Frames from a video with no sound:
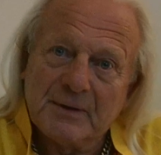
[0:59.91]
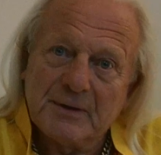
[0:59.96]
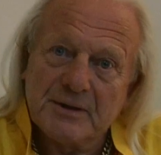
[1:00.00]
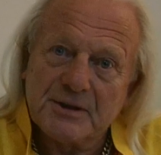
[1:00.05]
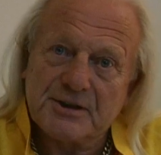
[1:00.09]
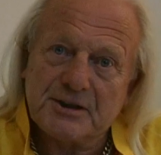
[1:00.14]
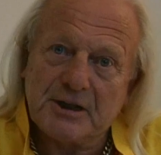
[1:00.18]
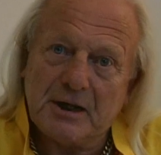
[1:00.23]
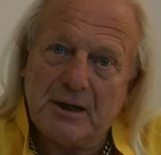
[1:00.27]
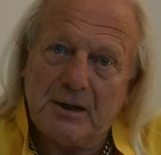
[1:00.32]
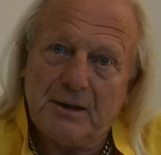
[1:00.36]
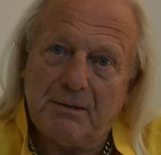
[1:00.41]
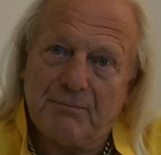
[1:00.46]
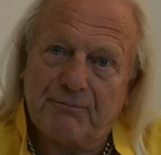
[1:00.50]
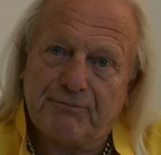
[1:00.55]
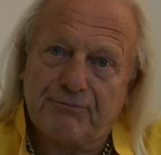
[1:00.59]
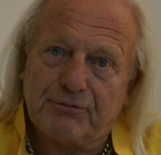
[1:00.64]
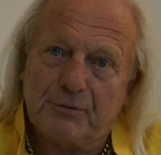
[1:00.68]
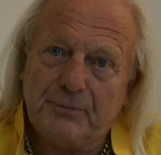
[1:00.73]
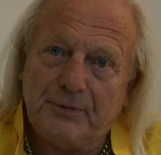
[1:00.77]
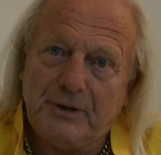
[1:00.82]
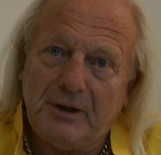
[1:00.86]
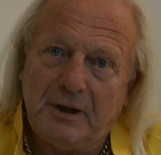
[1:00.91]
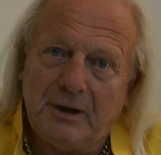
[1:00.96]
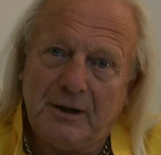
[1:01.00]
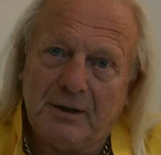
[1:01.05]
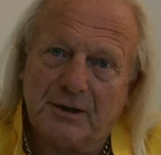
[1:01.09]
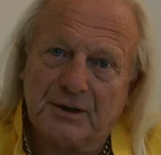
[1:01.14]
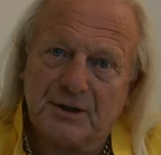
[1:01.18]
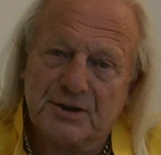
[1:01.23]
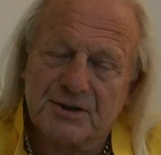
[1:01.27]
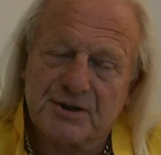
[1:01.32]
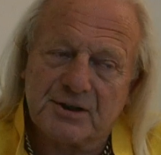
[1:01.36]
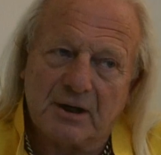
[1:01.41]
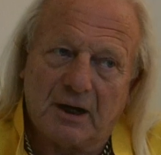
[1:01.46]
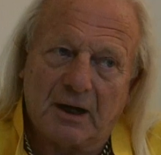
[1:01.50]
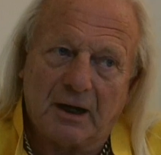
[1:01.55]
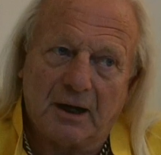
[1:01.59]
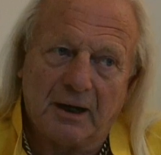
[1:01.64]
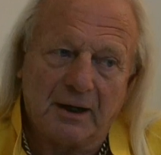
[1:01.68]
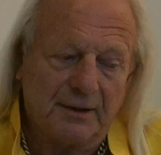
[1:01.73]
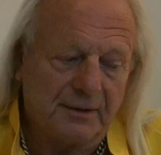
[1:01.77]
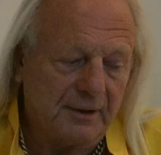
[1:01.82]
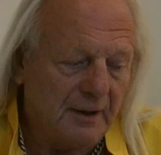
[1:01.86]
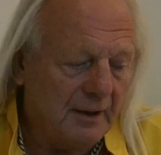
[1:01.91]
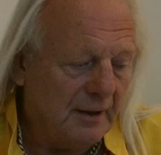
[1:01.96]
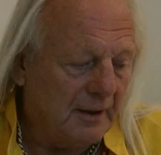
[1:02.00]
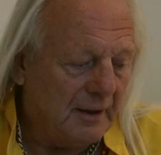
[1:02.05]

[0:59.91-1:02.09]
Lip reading: seeing it from the English side.